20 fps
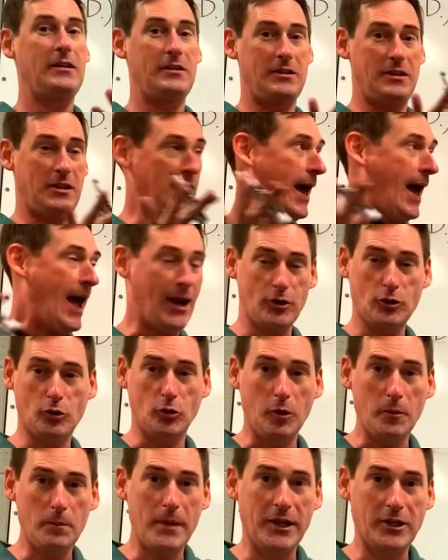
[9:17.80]
the
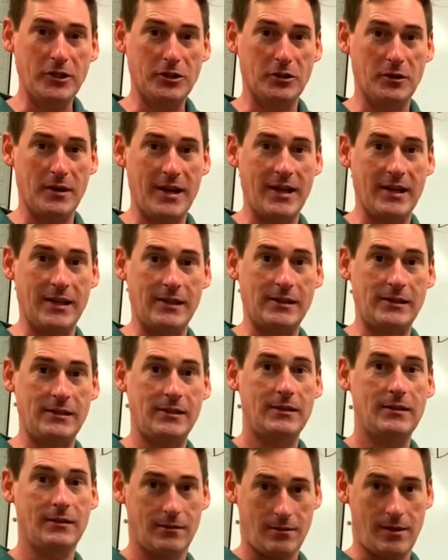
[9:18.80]
actual picture is,
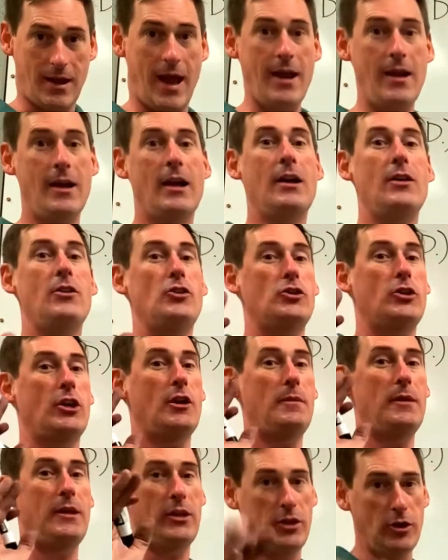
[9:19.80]
okay? This is
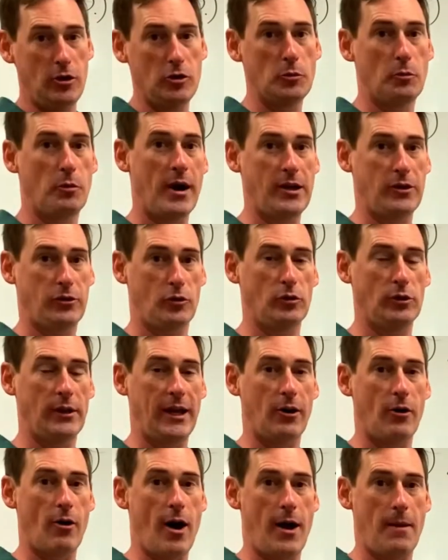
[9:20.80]
gonna be a huge breakthrough
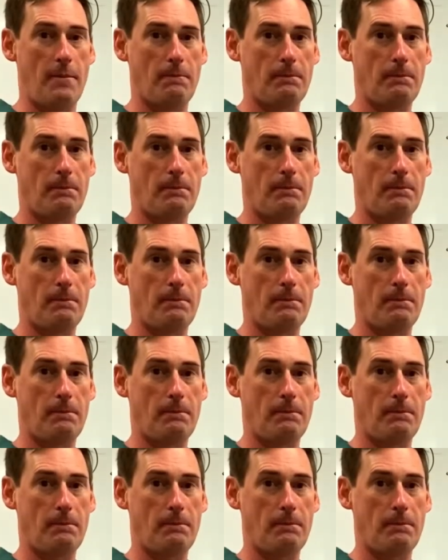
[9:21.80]
later on.